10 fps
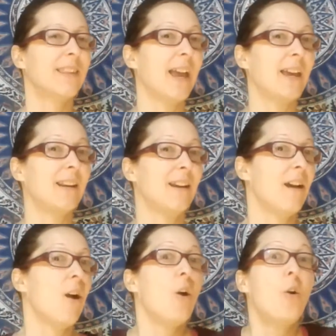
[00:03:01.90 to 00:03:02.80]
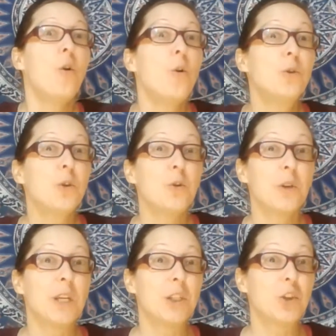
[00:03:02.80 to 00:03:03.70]
then who do you
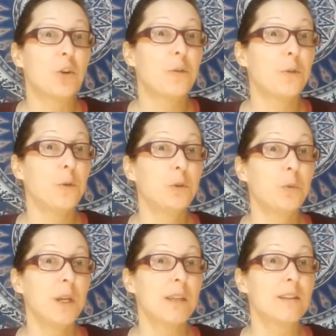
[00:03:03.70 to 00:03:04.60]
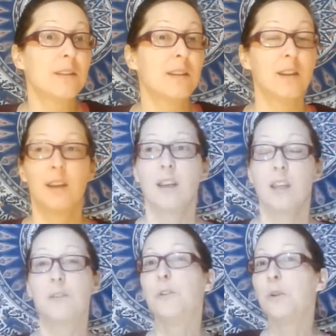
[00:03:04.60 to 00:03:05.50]
eat your food with?
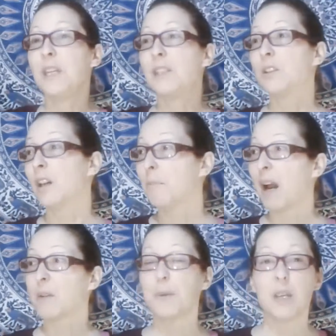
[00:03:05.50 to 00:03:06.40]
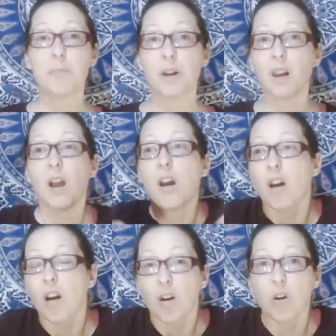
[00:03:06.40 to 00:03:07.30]
If you eat among people
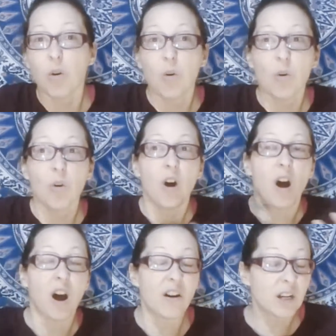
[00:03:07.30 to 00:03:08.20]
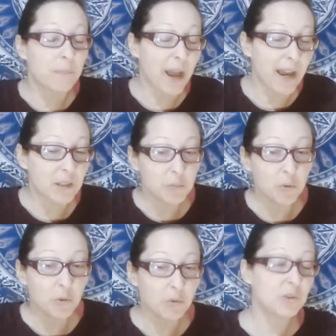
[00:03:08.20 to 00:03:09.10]
who are in a bad
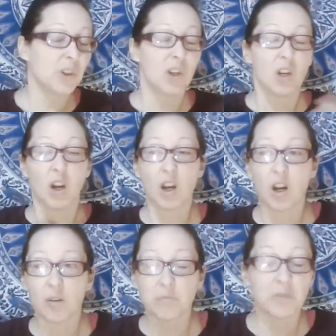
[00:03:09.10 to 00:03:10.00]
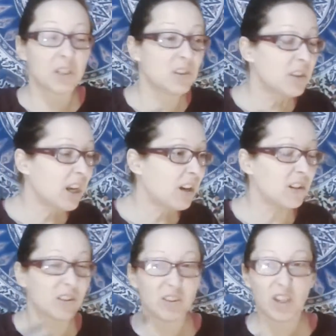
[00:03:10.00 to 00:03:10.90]
mood, um, they're,
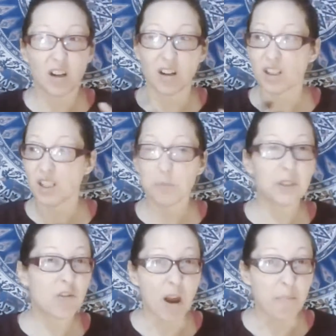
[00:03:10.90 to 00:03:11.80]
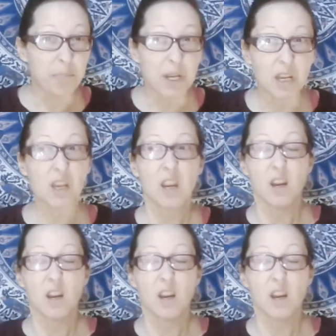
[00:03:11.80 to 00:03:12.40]
they're a little bit grumpy,